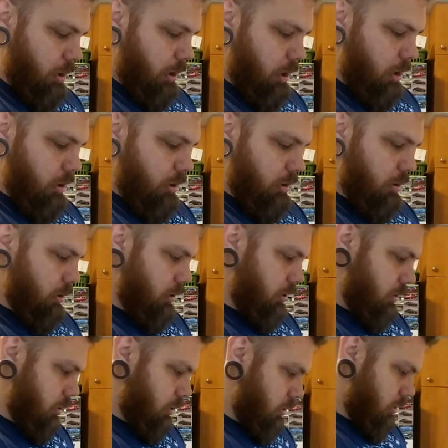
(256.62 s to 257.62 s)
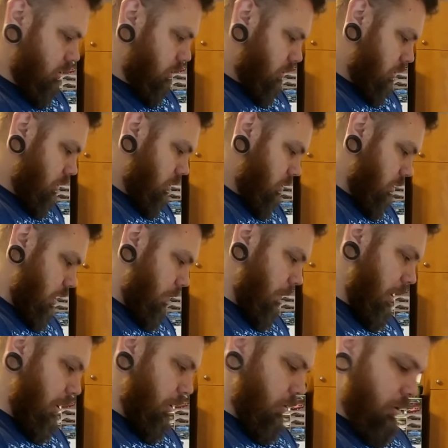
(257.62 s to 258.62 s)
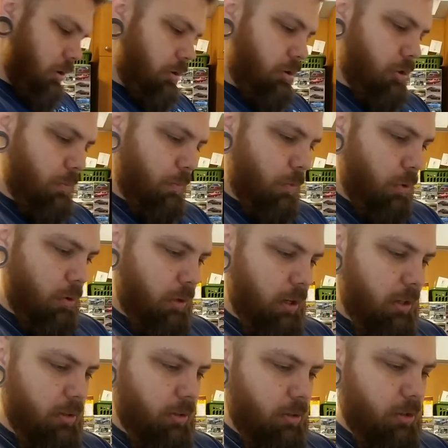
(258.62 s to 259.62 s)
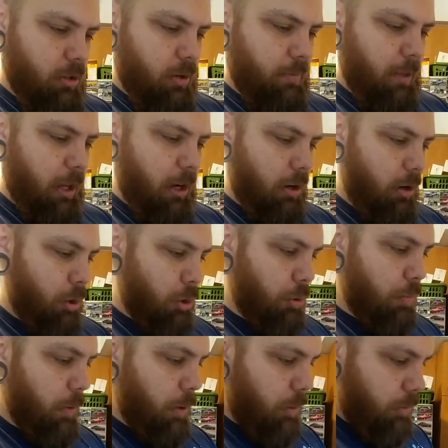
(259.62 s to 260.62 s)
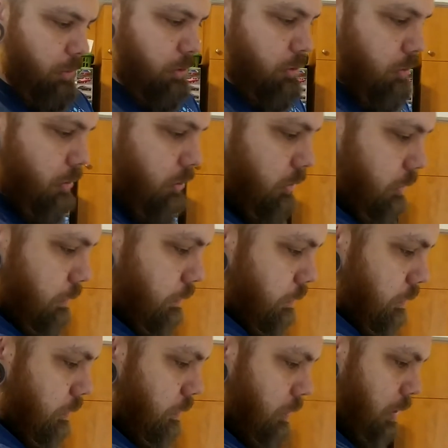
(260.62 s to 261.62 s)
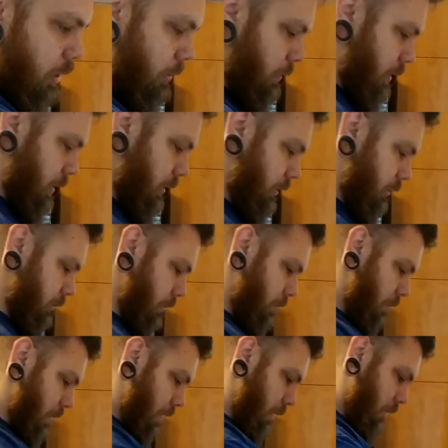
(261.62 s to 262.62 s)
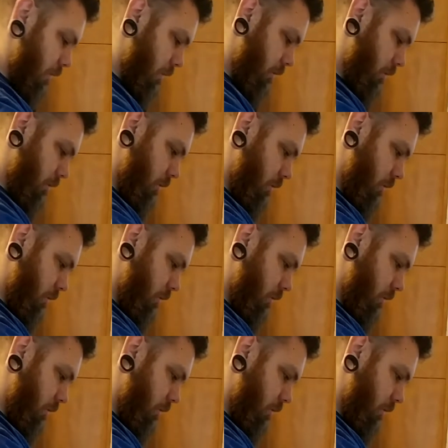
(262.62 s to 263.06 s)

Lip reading: Away, yeah. I might order some more of these. There's some that are aluminum, which will probably be a little bit better.